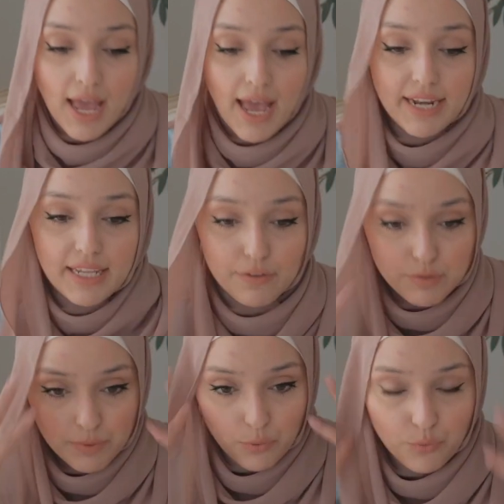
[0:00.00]
and it gives
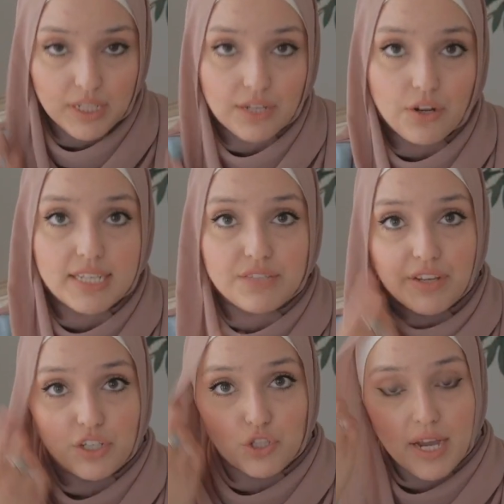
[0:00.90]
me a really nice
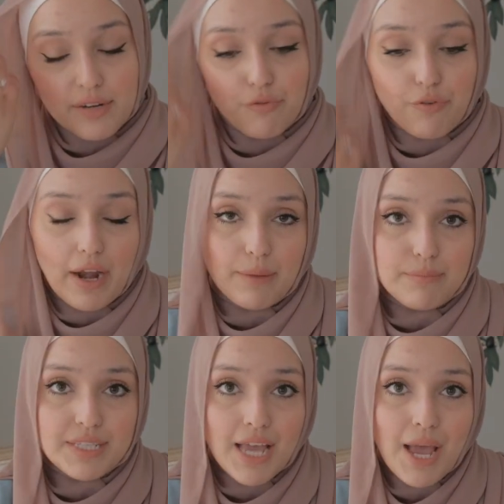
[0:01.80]
feature and
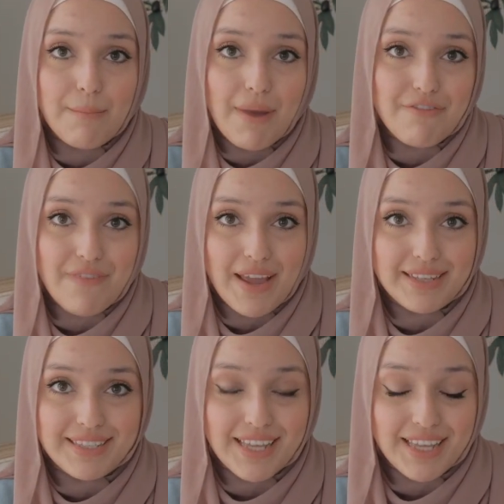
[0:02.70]
frames my
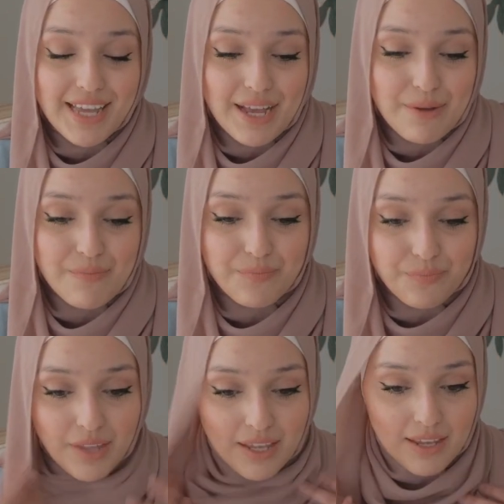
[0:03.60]
face
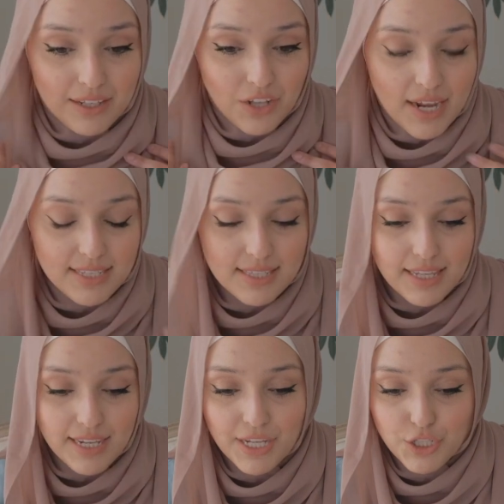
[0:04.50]

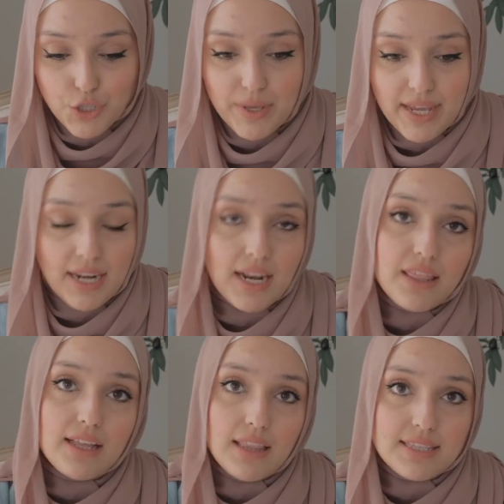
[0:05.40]
nicely. So again,
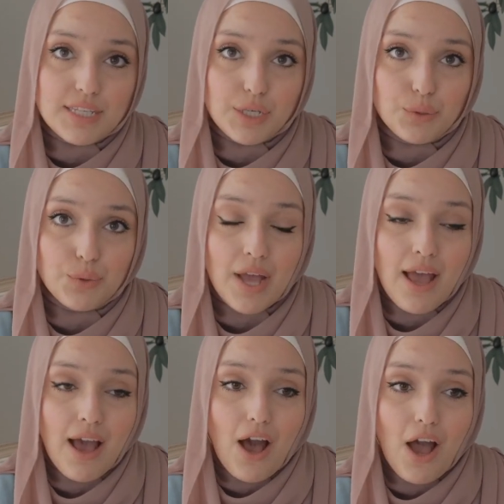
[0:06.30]
another classic look.
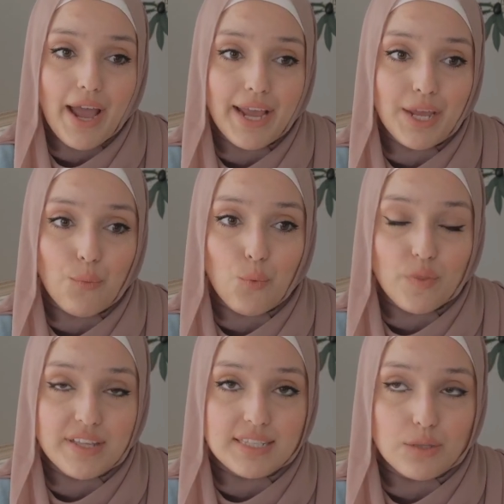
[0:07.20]
I wore
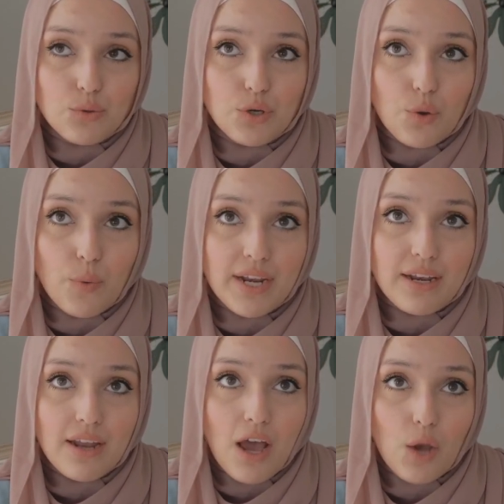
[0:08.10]
this look
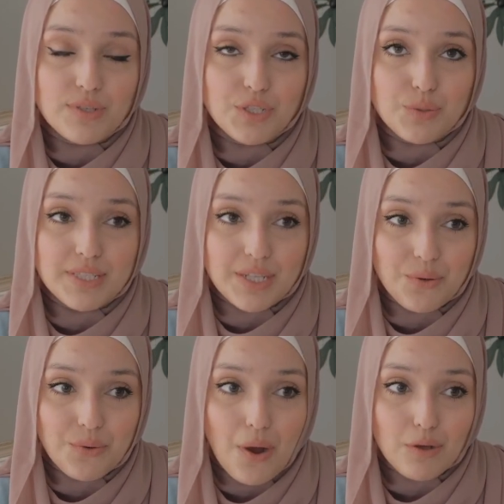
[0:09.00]
when I was still
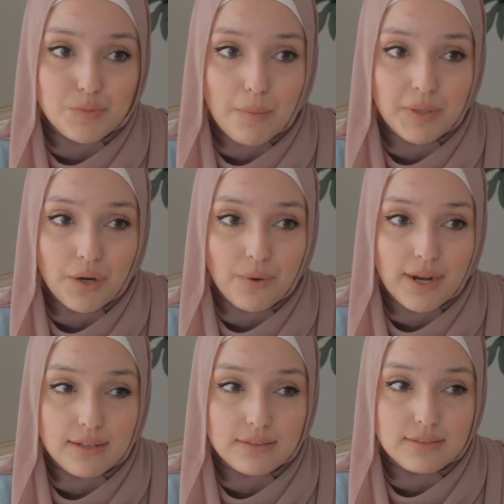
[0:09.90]
single. I was probably
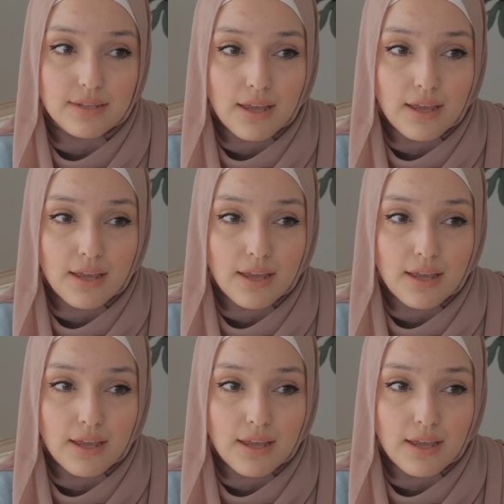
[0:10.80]
around